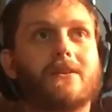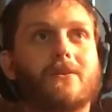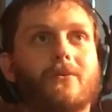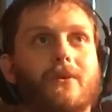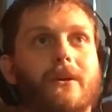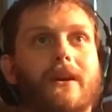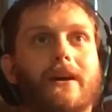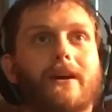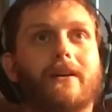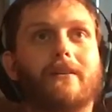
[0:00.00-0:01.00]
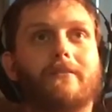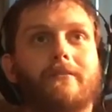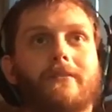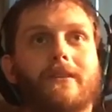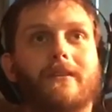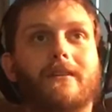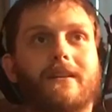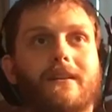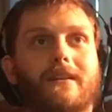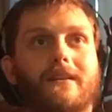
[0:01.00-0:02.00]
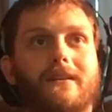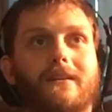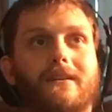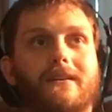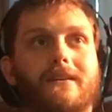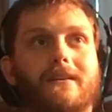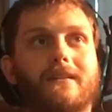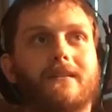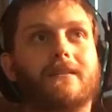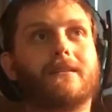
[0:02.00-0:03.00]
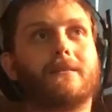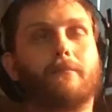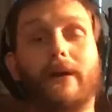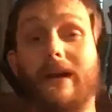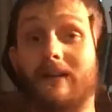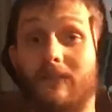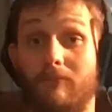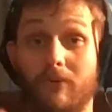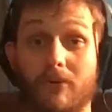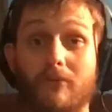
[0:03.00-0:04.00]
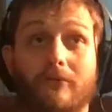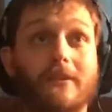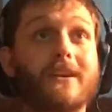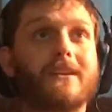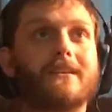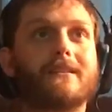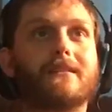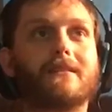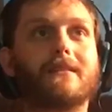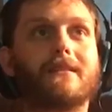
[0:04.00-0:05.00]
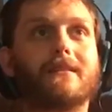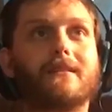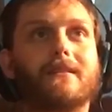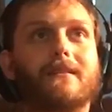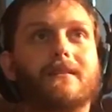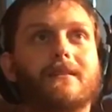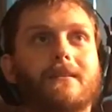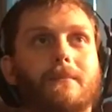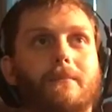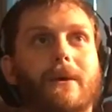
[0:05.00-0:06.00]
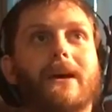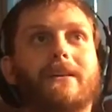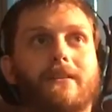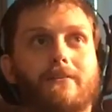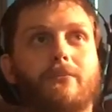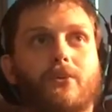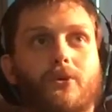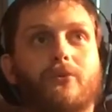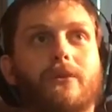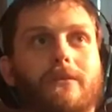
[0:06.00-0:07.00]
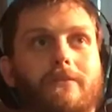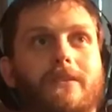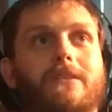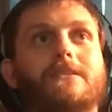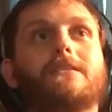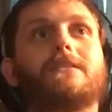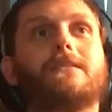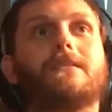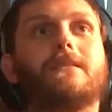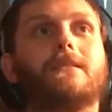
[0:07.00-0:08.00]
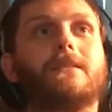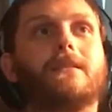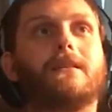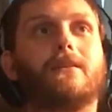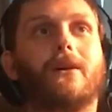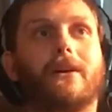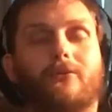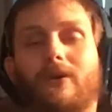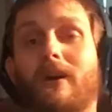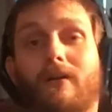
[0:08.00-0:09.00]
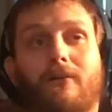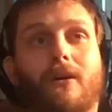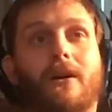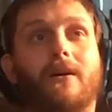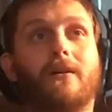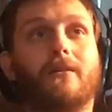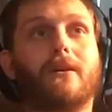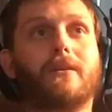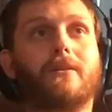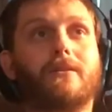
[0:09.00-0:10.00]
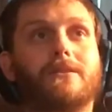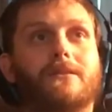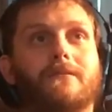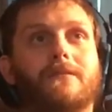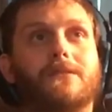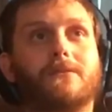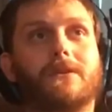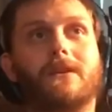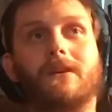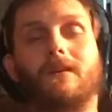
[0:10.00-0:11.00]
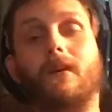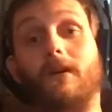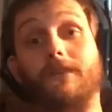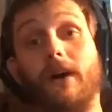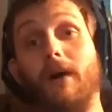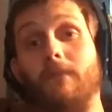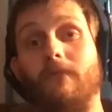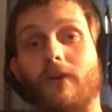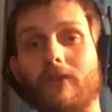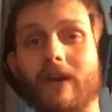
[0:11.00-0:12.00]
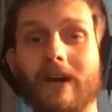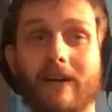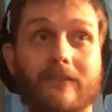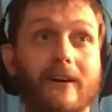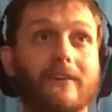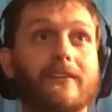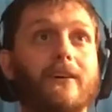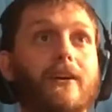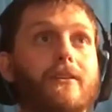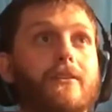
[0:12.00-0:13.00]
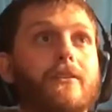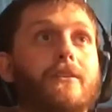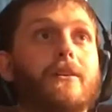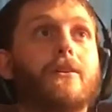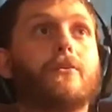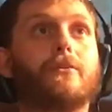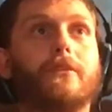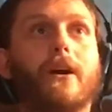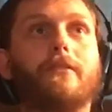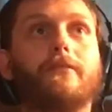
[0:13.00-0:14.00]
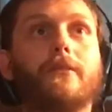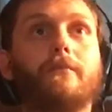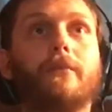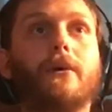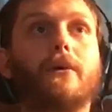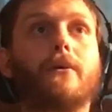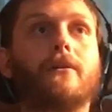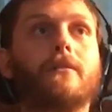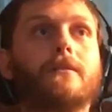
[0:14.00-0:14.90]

We have a back the blue vent. Back the blue event. Like, we got a lot of car stuff this weekend. On top of all that, I've got soccer, we've got football,